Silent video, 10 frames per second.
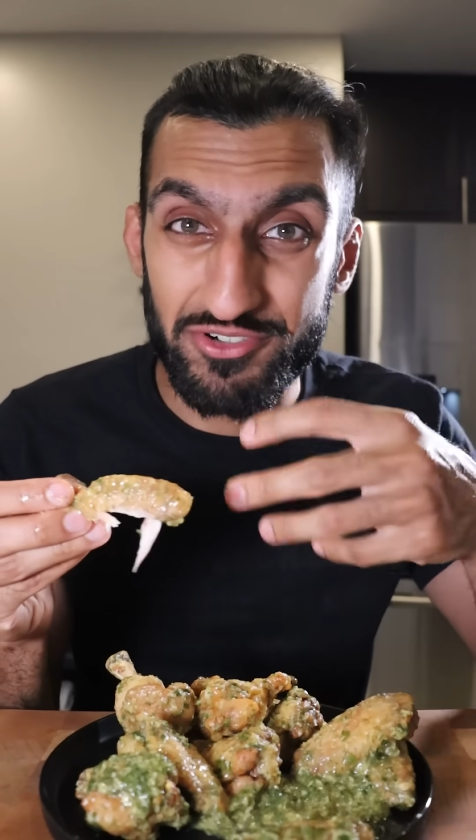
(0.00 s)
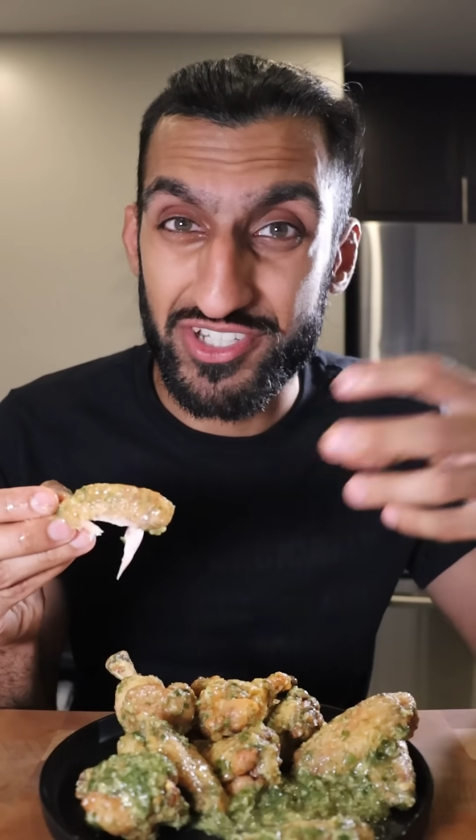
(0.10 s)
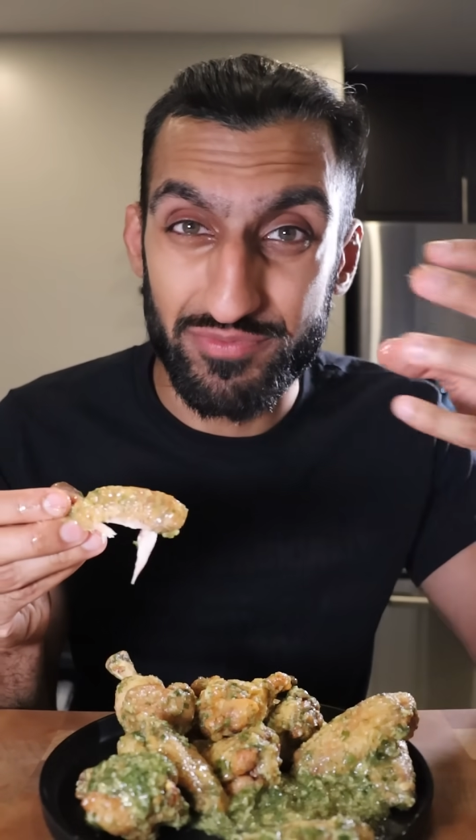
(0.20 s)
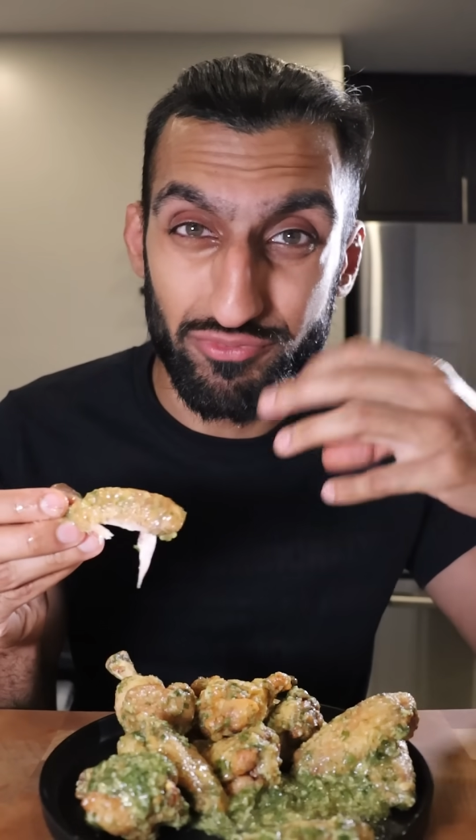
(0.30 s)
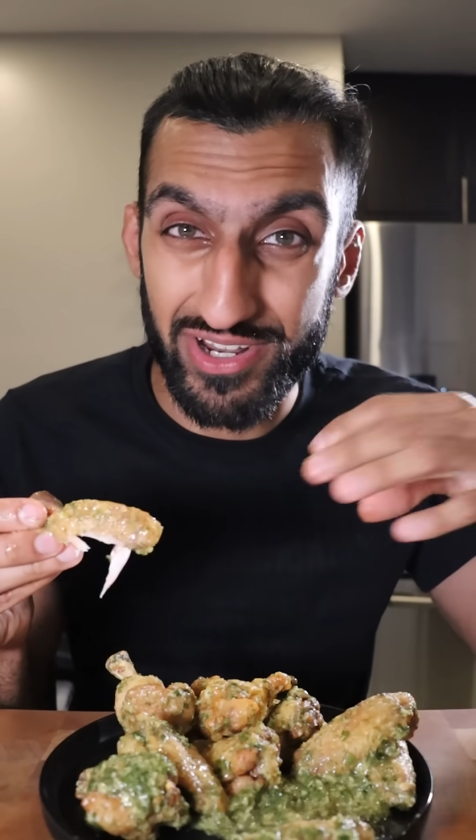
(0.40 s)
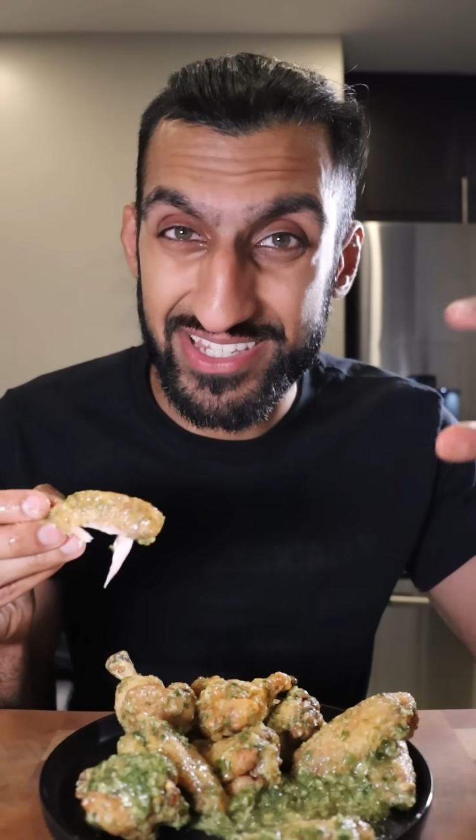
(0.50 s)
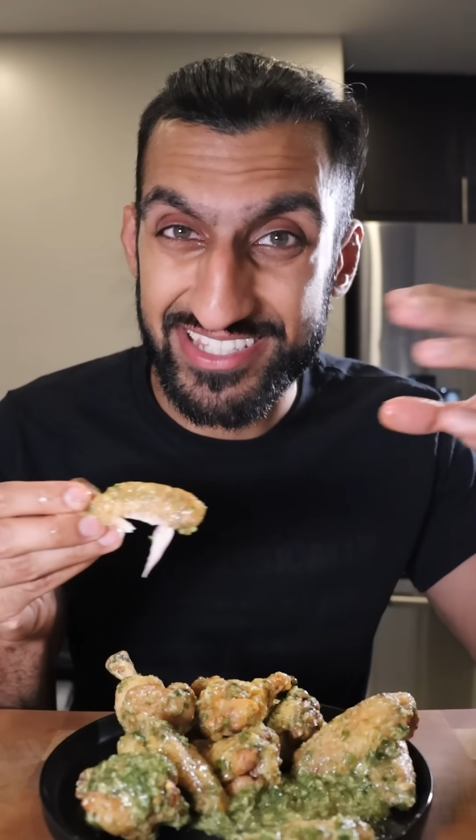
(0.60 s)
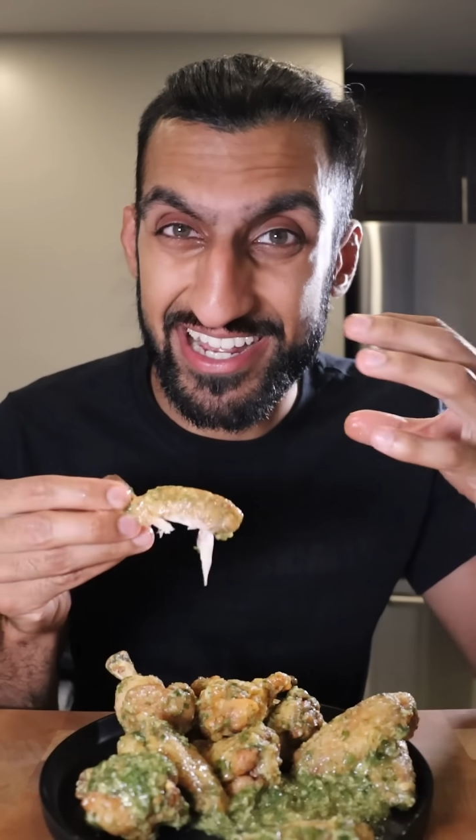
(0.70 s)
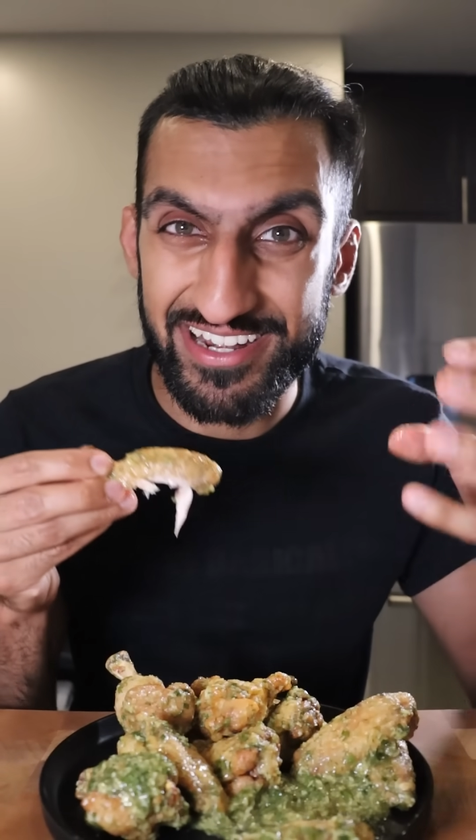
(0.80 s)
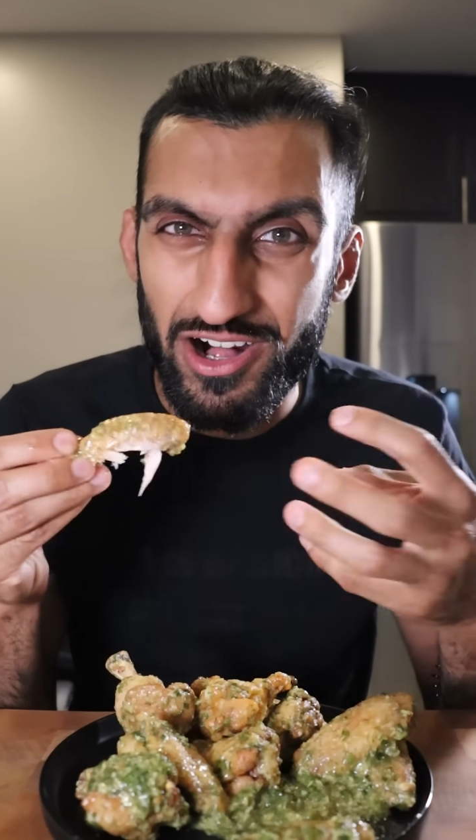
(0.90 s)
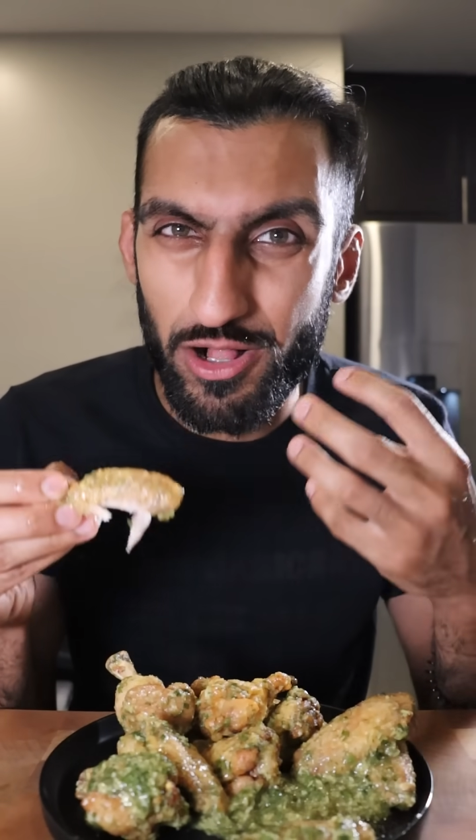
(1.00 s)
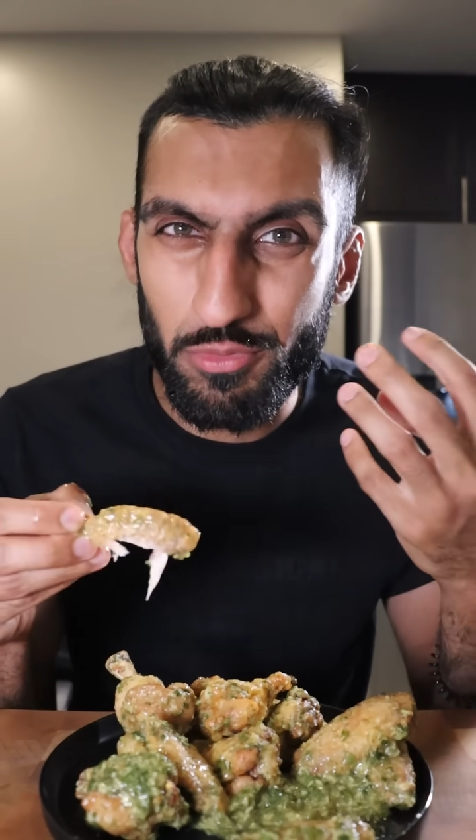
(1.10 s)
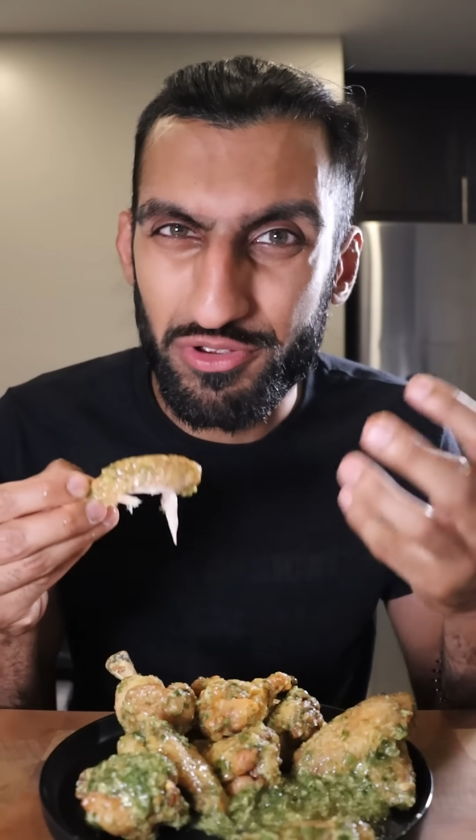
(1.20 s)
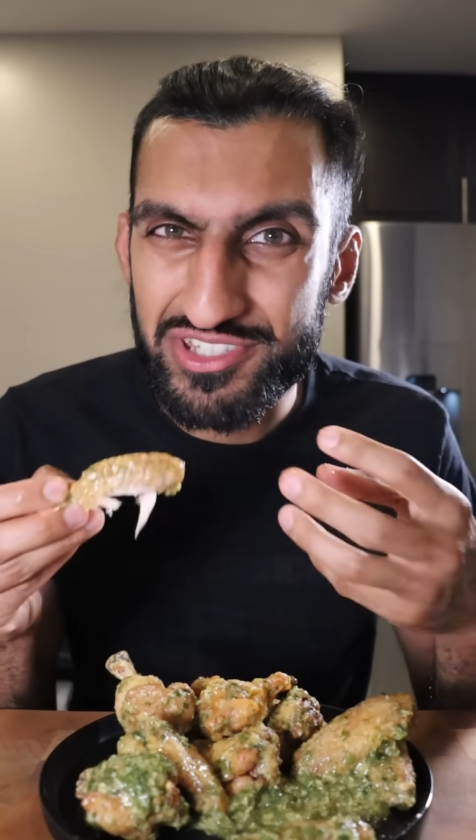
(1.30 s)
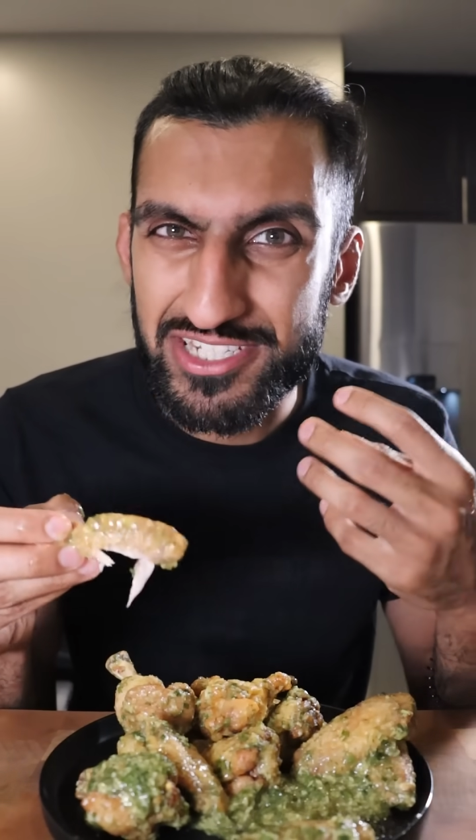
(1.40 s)
just brings that
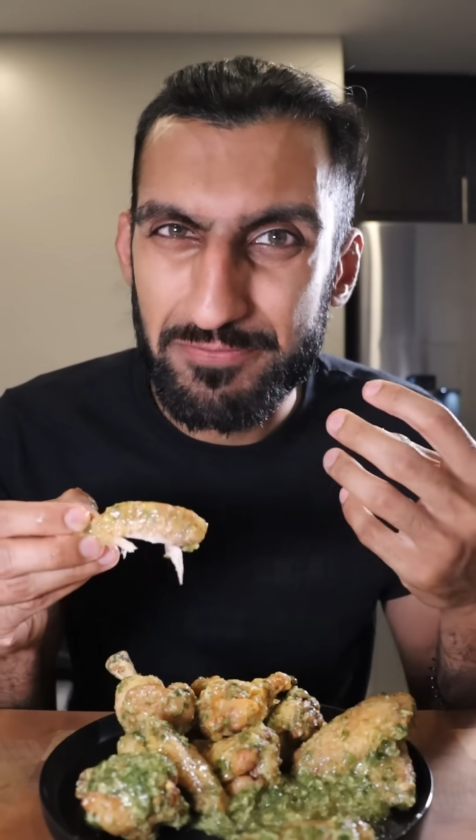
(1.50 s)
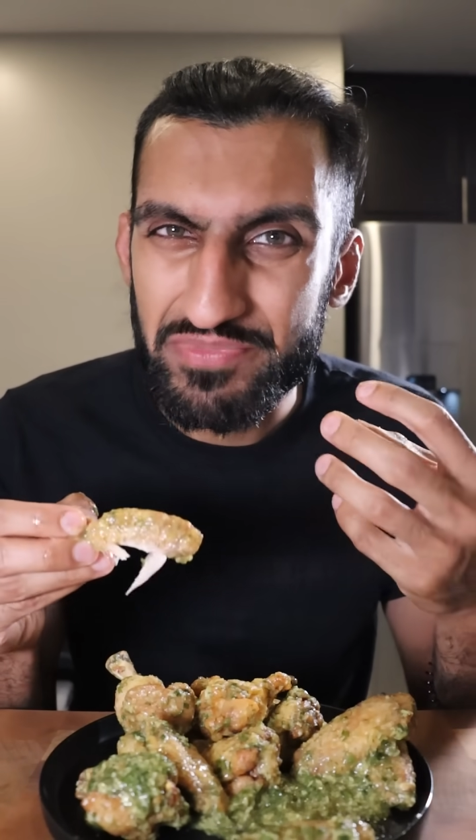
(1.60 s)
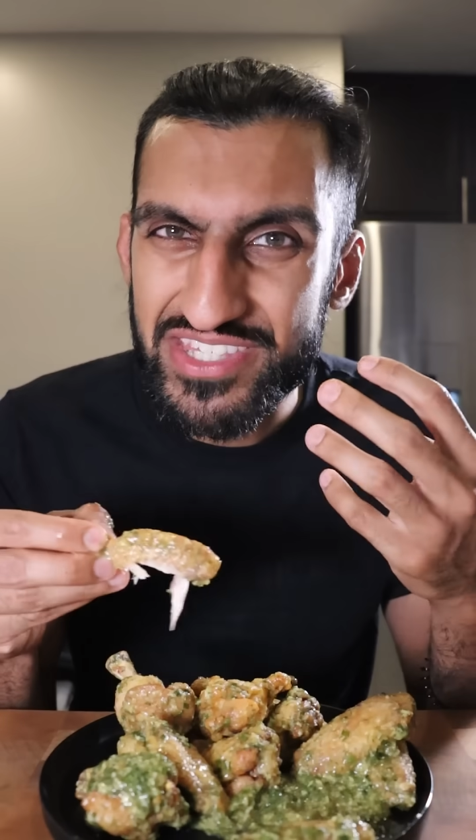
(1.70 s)
almost